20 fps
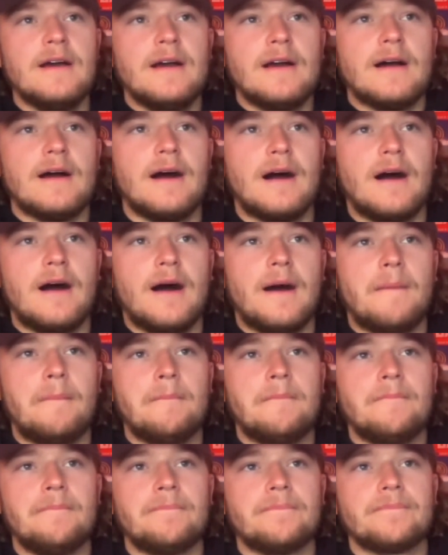Ottawa
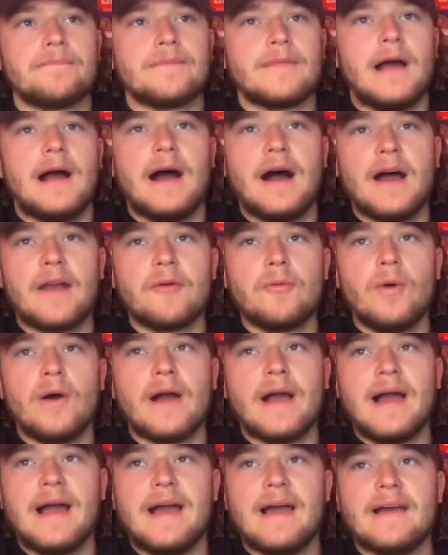
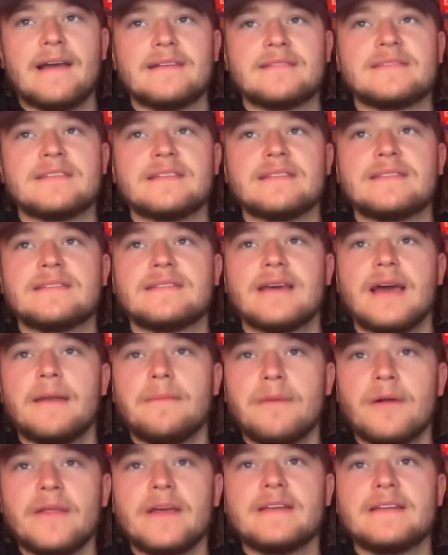has $10
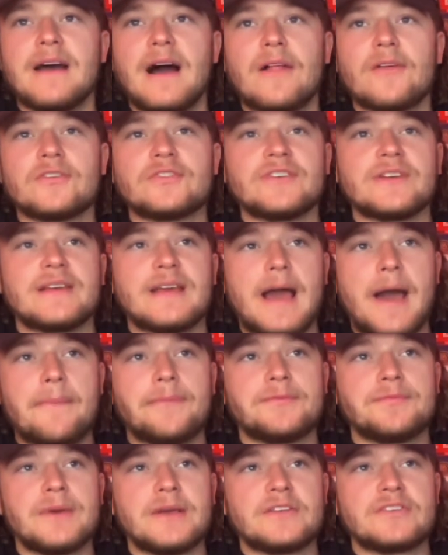million in
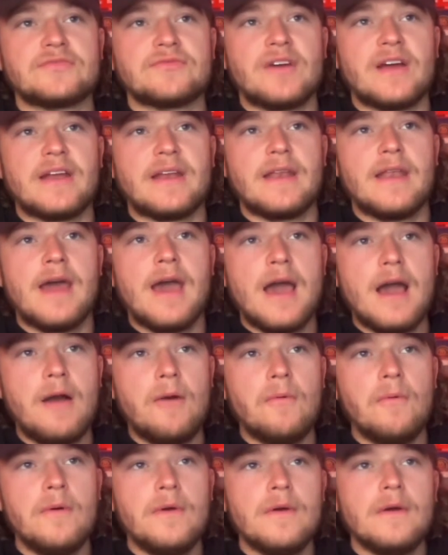cap space right
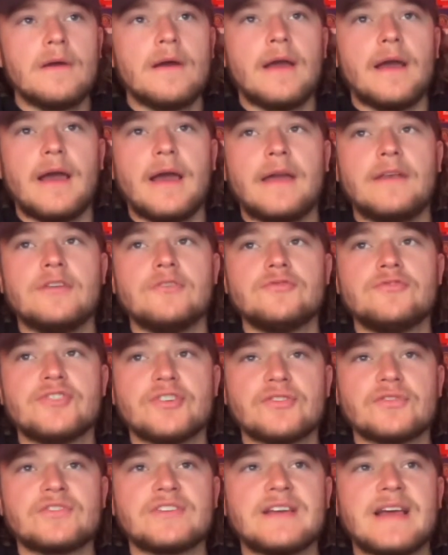now, and New
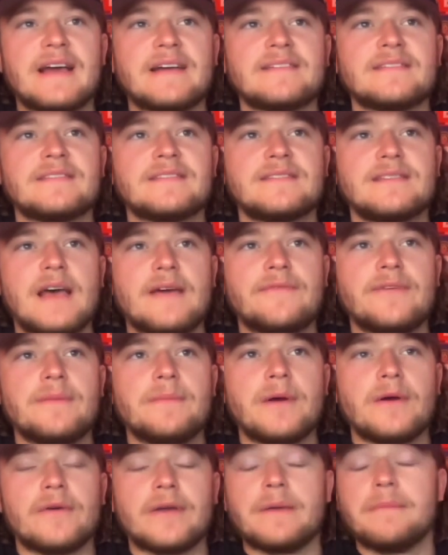Jersey has $7
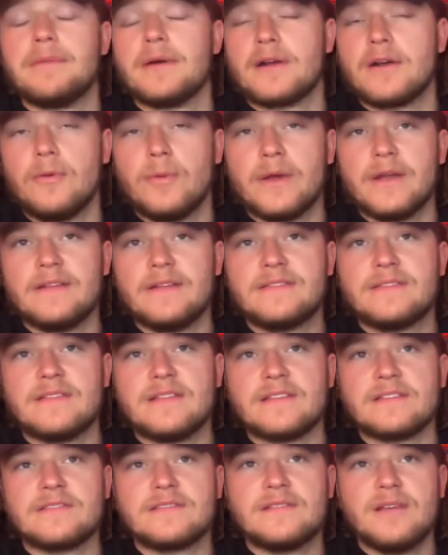million. But going into
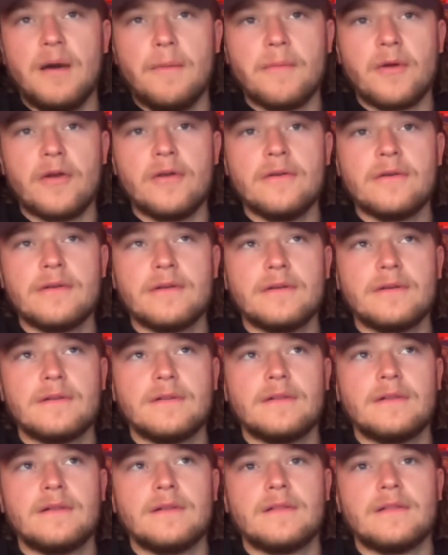the summer,
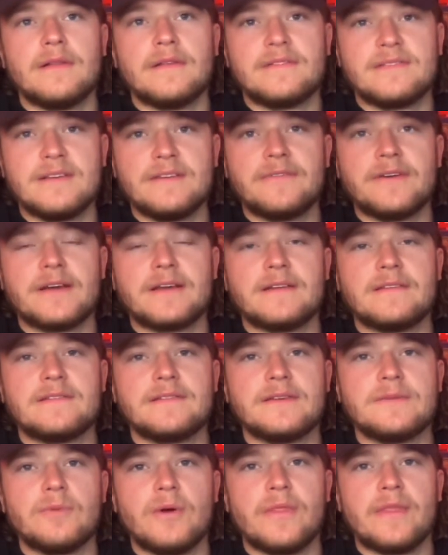let's see if I could
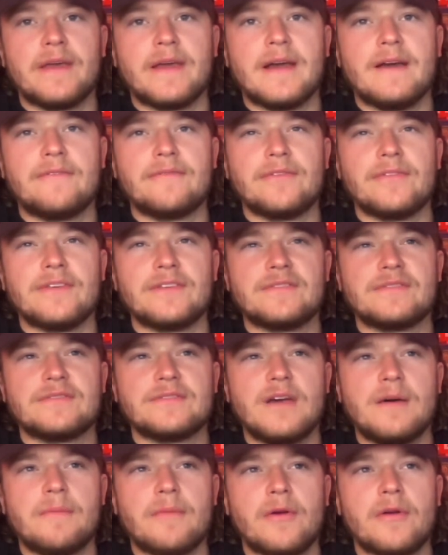see what they have for this
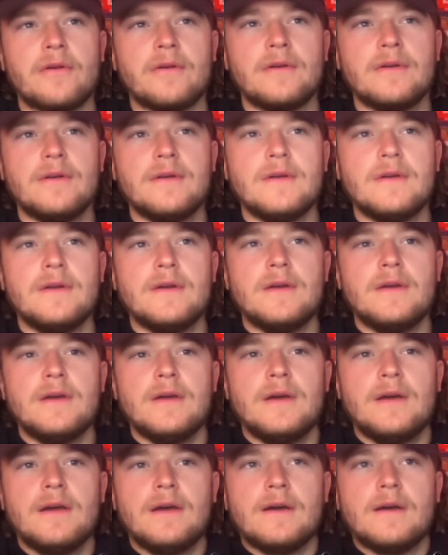summer.
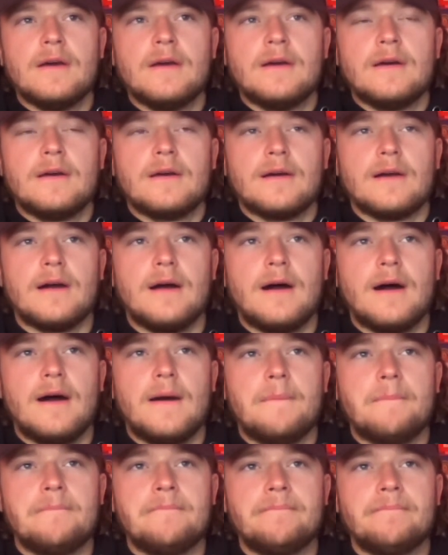So